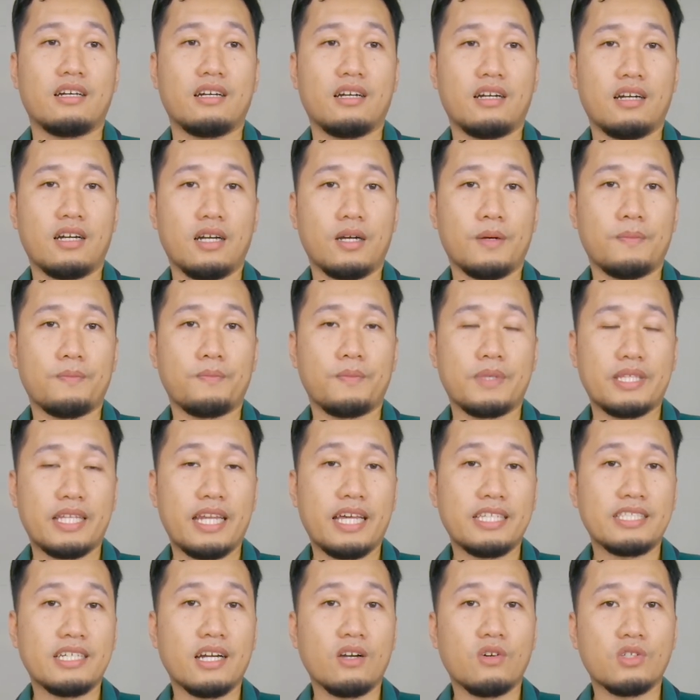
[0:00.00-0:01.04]
Um,
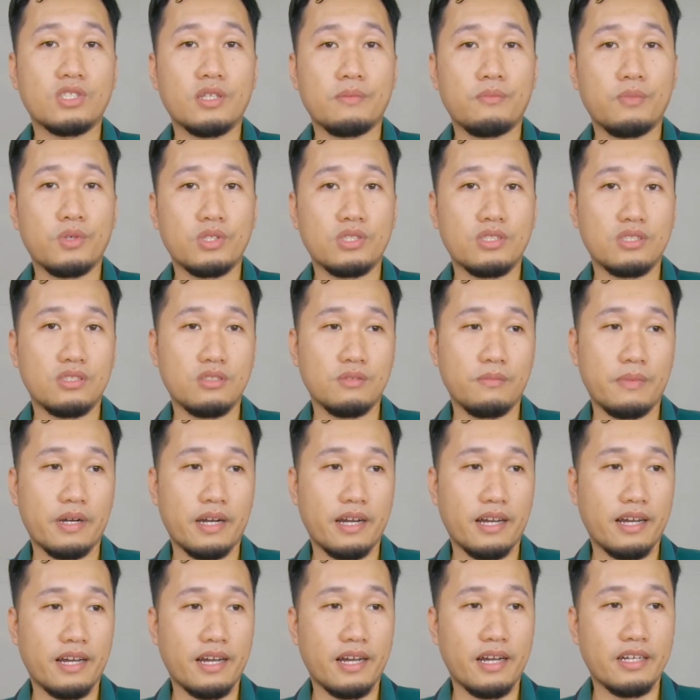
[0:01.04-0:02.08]
madalas ang kausap ko is yung
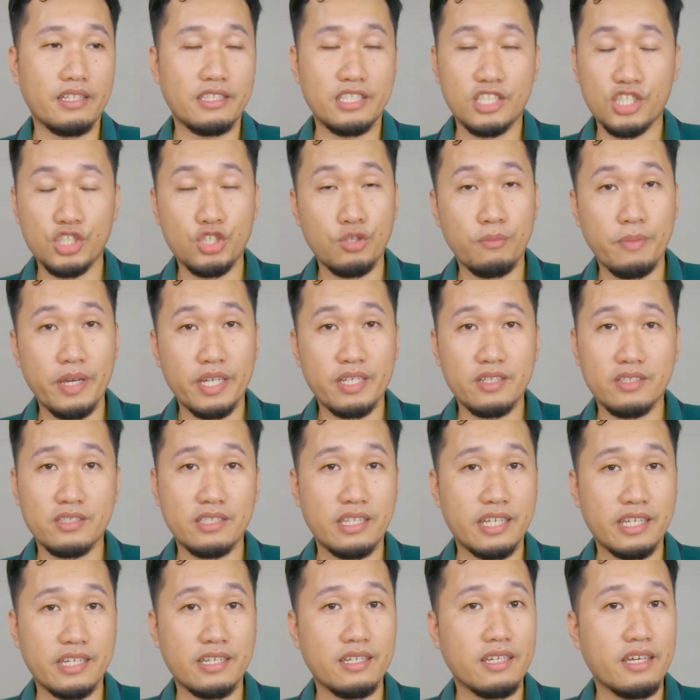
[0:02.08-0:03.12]
mga decision
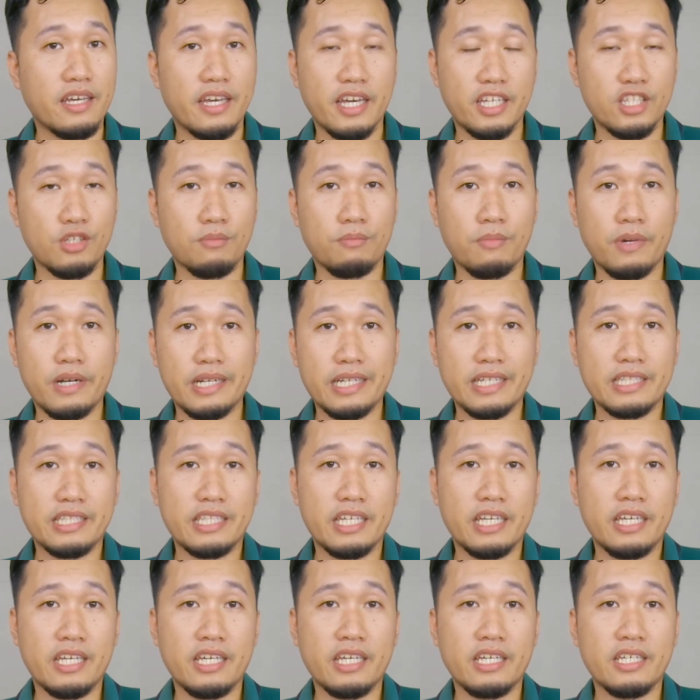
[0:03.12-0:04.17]
makers like head of
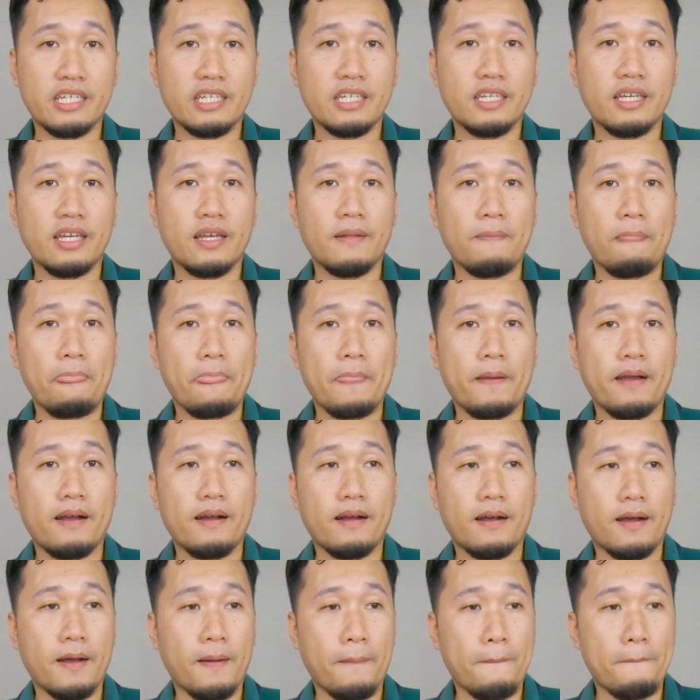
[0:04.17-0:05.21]
marketing,
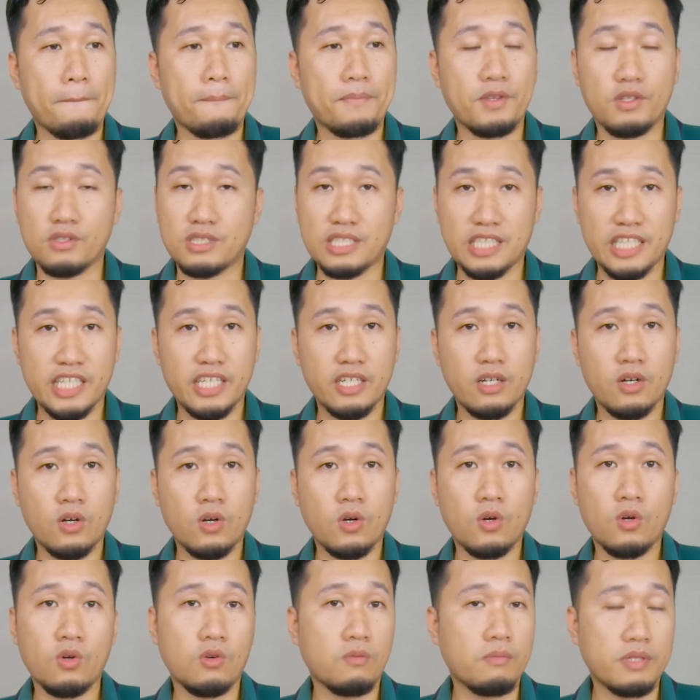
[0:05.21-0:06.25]
um, yung C E
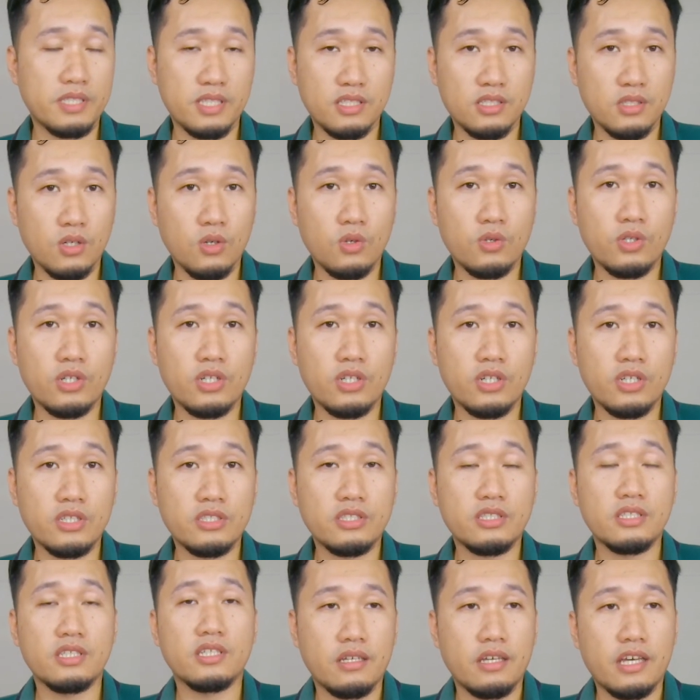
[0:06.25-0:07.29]
O, business owners,
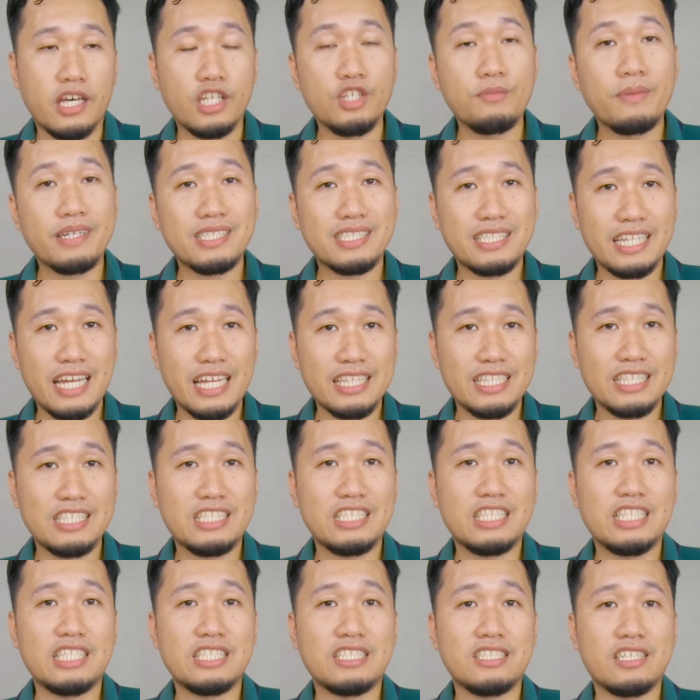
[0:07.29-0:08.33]
and yung mga
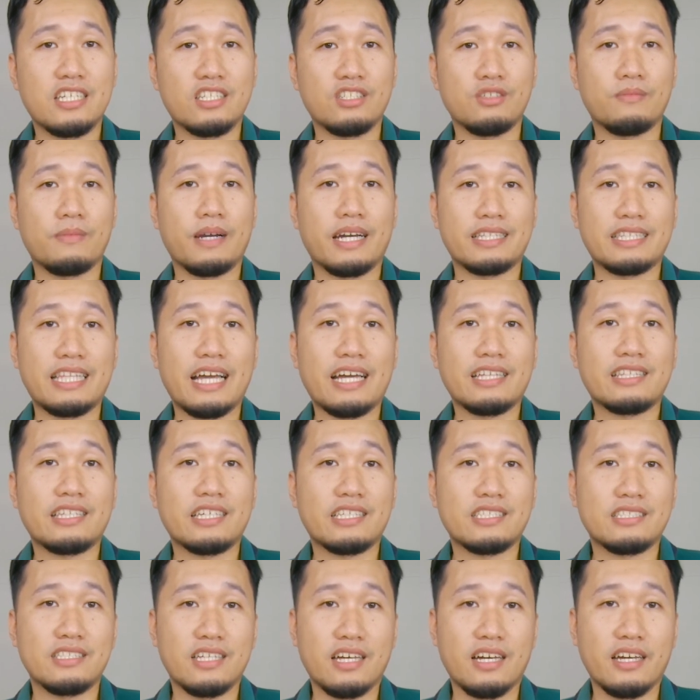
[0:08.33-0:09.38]
strategies and yung mga
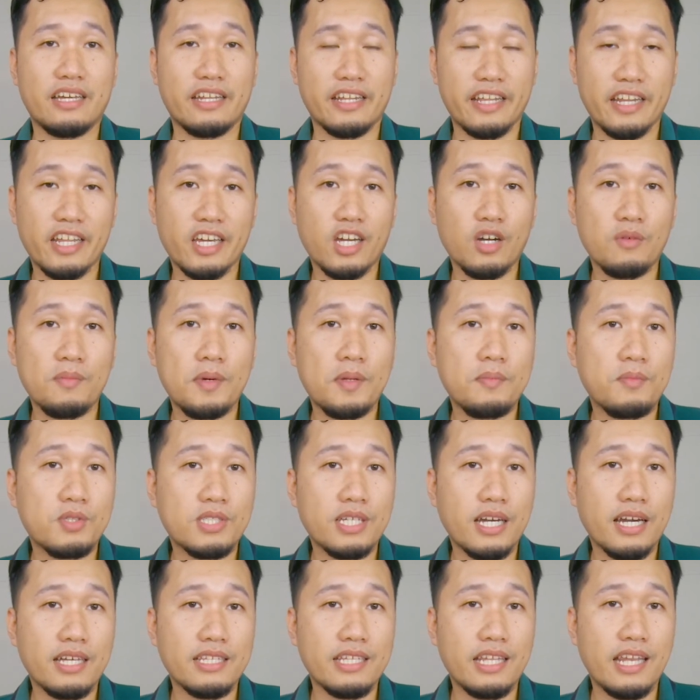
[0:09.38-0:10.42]
tactics na i-recommend mo
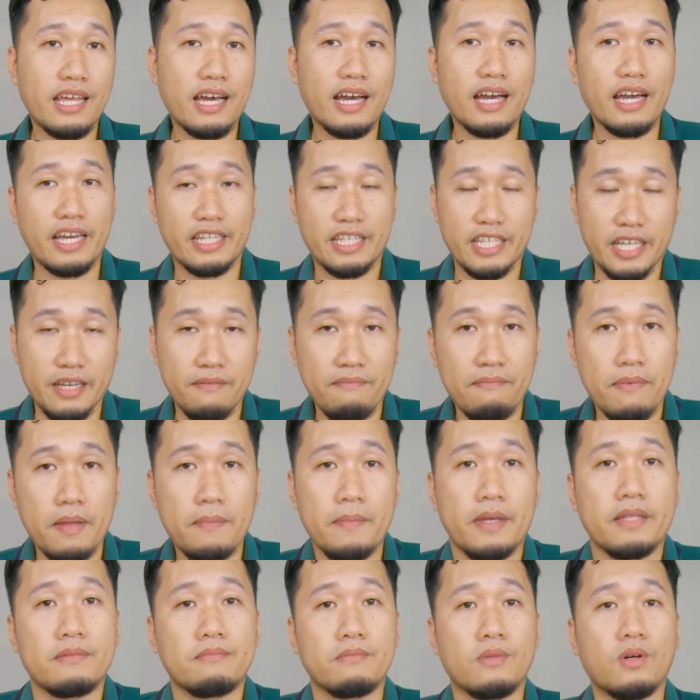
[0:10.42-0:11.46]
sa kanila and
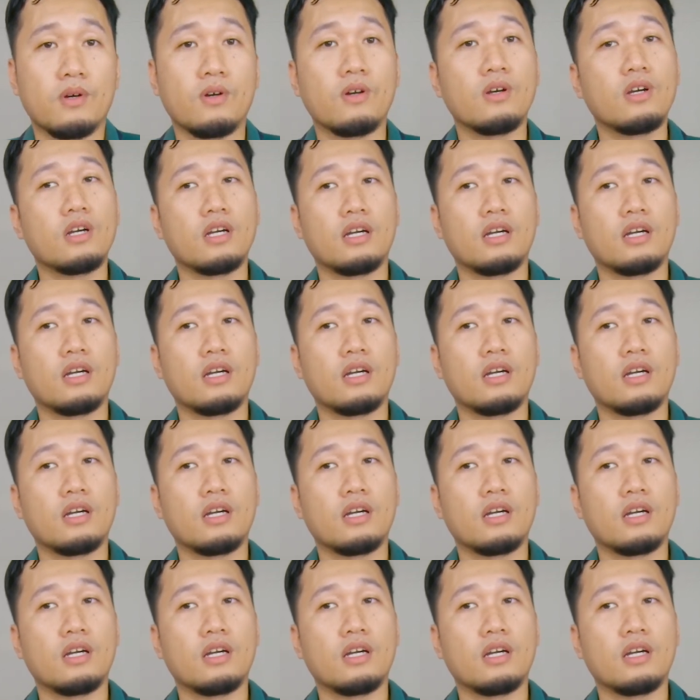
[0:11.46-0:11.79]
i-implement mo.